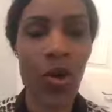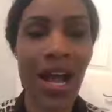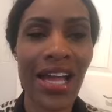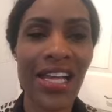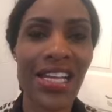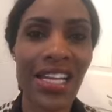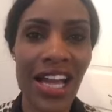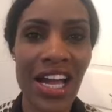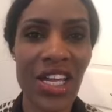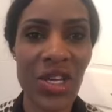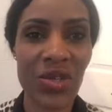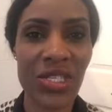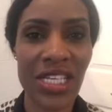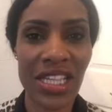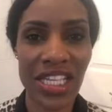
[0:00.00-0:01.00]
Quite like
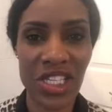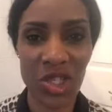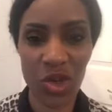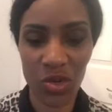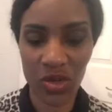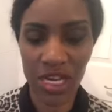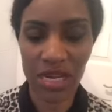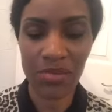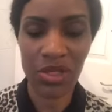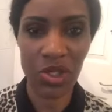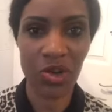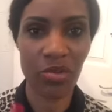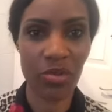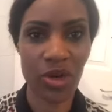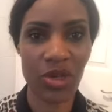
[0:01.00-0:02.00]
using these cream
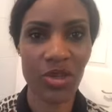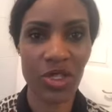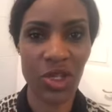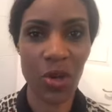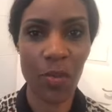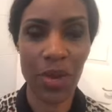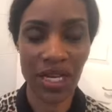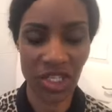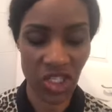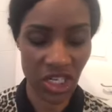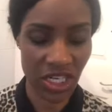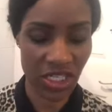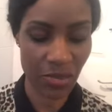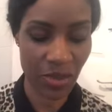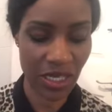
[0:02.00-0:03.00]
sort of products on my
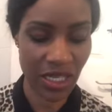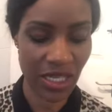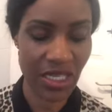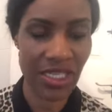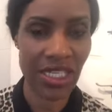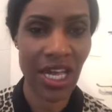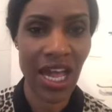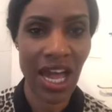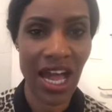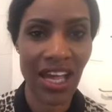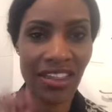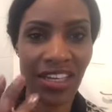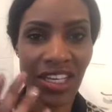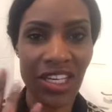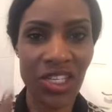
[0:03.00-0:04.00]
cheeks because I
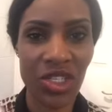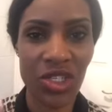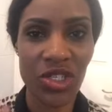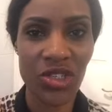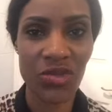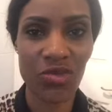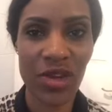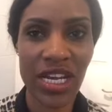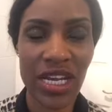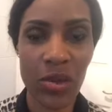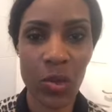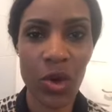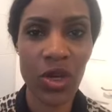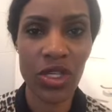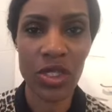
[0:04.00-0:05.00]
think it just really
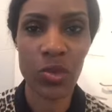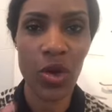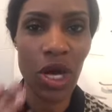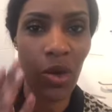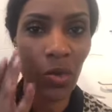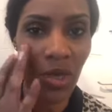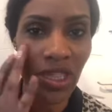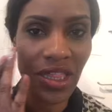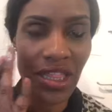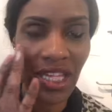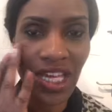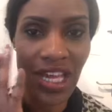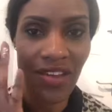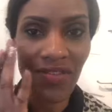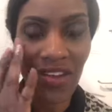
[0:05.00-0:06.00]
works well with
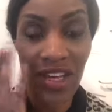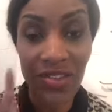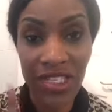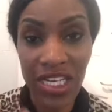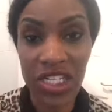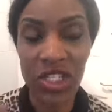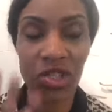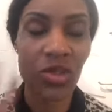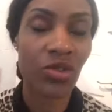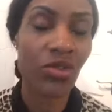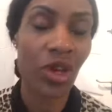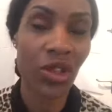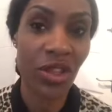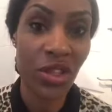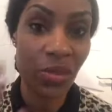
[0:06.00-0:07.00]
the foundation, or
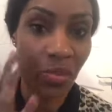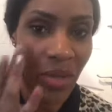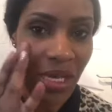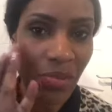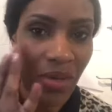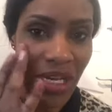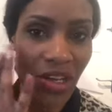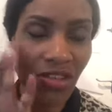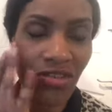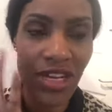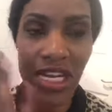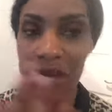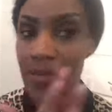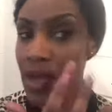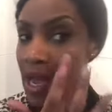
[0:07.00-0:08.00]
rather the BB
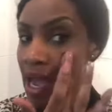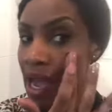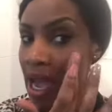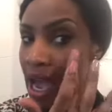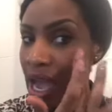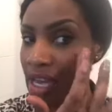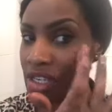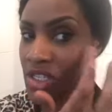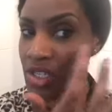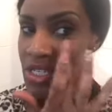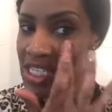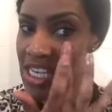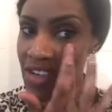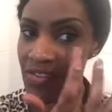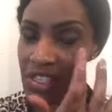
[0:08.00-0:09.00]
cream, and
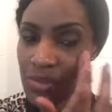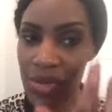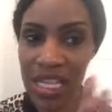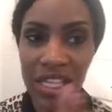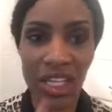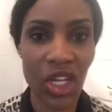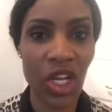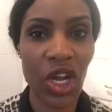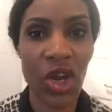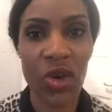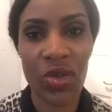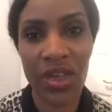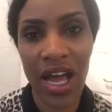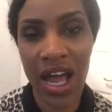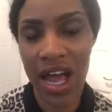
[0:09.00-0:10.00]
just gives me the
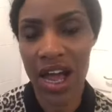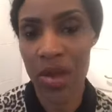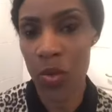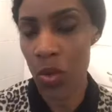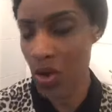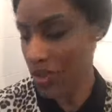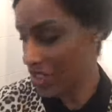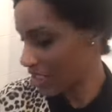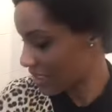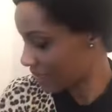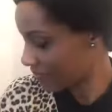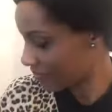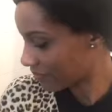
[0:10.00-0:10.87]
glow that I want.